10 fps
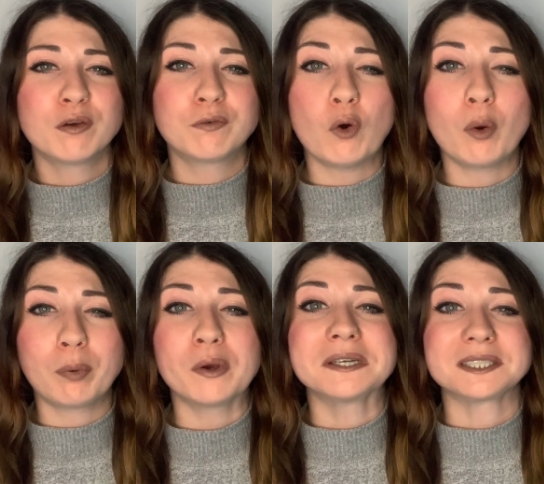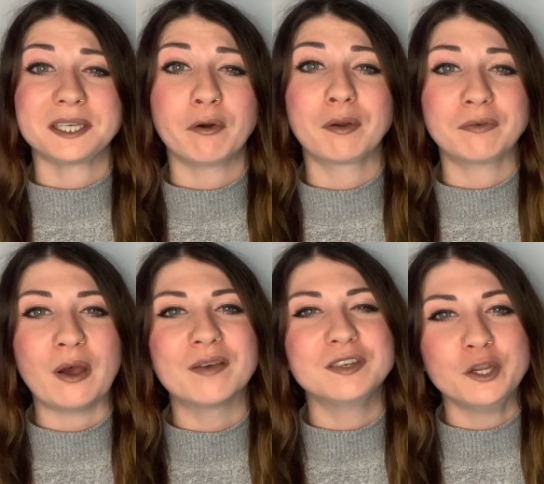
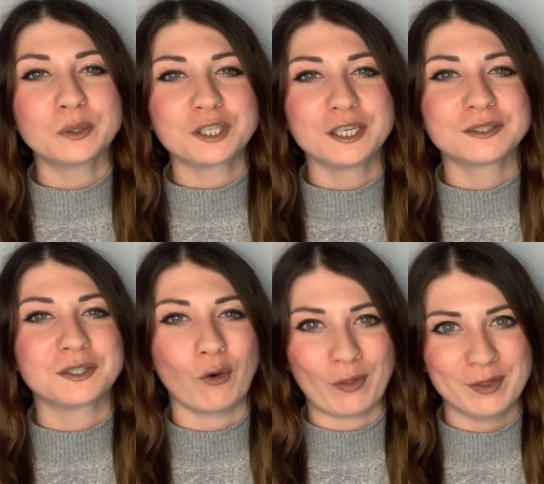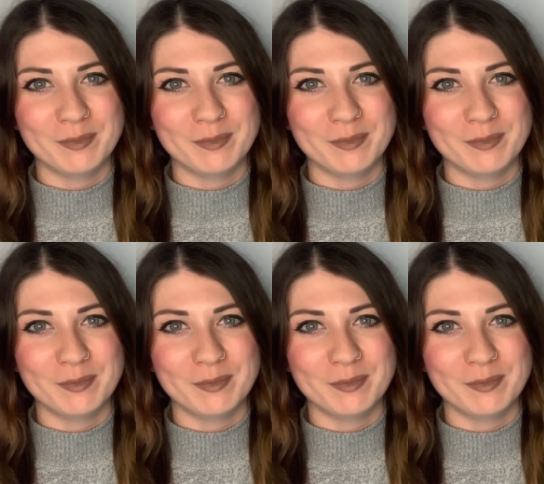4.05 newtons on the